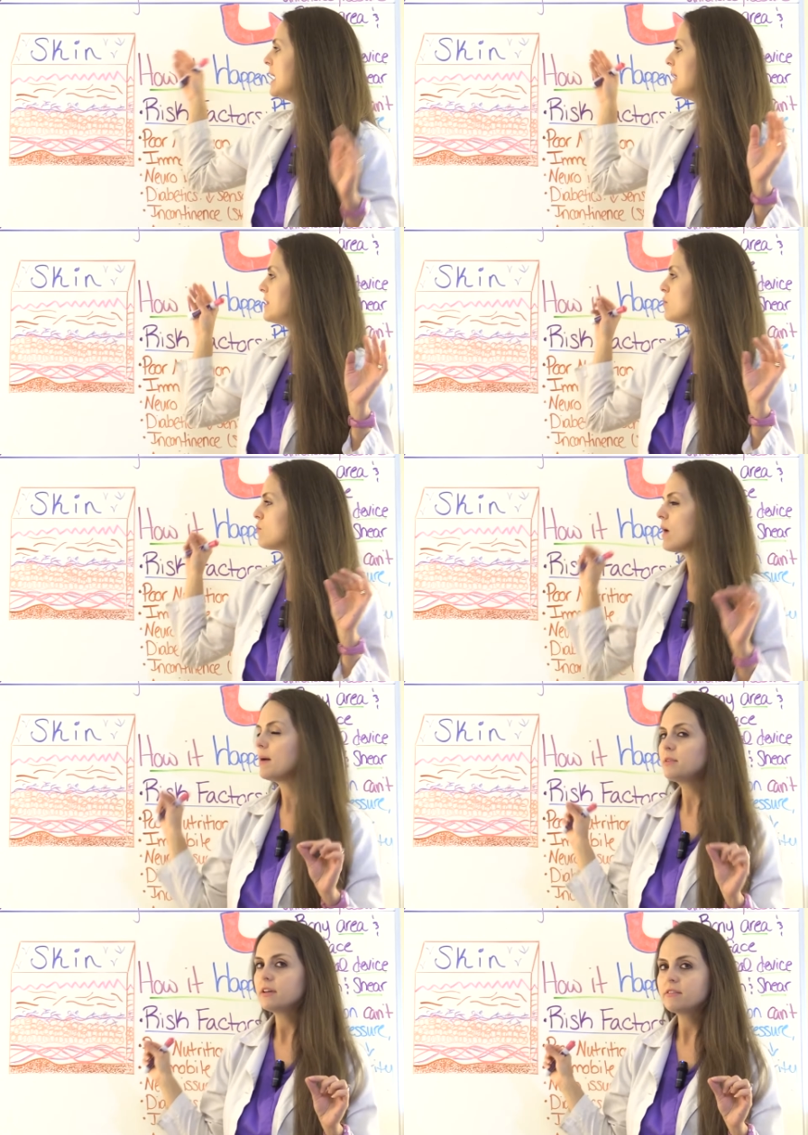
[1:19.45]
And then
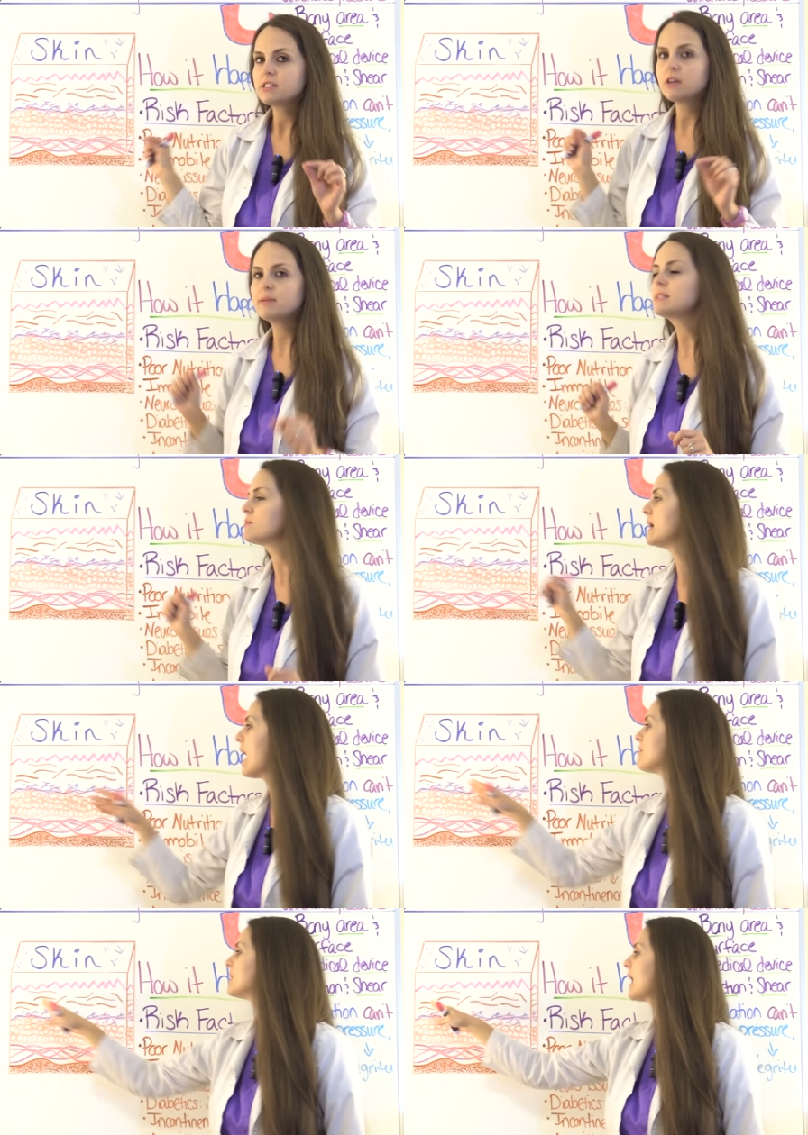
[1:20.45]
right below the dermis, we
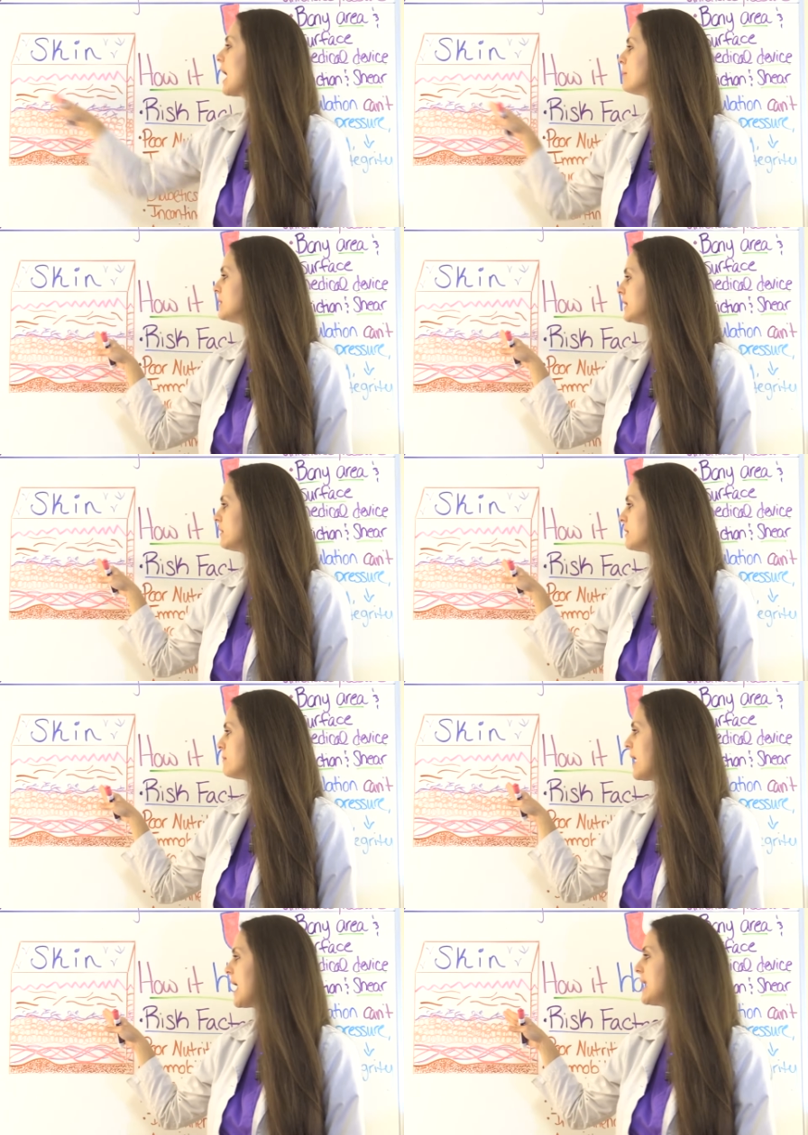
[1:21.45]
have the capillary
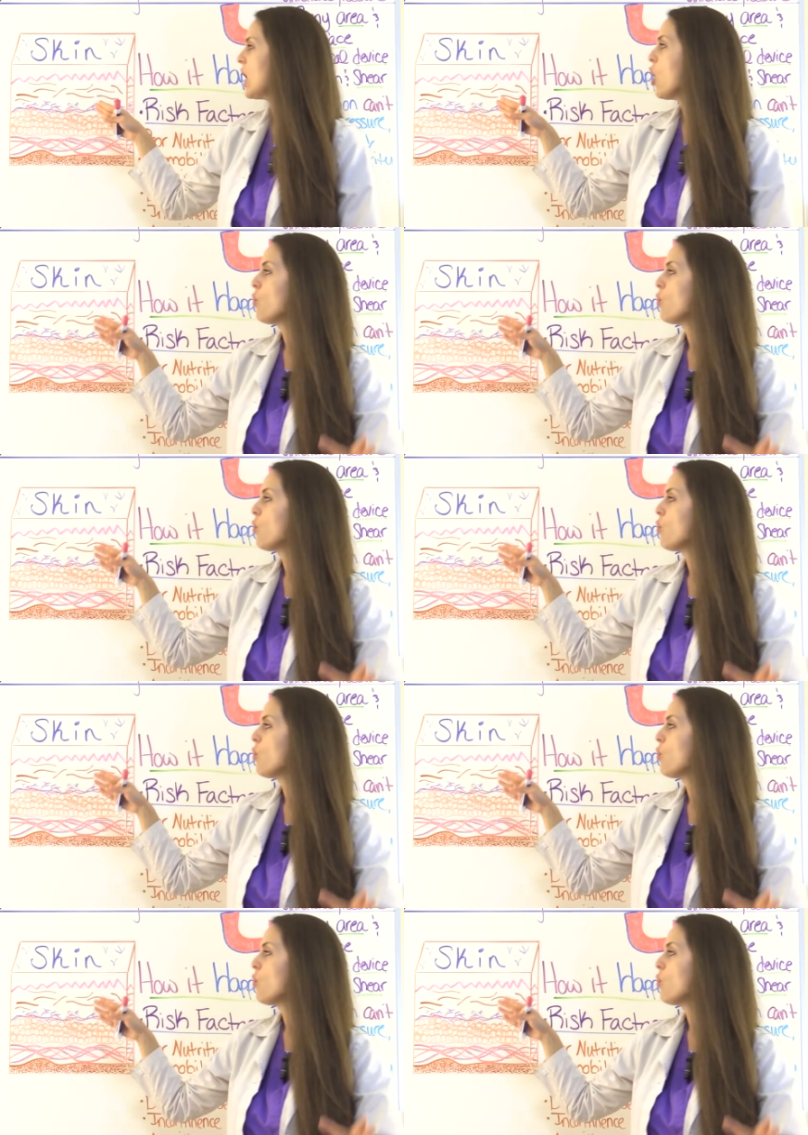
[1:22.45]
bed,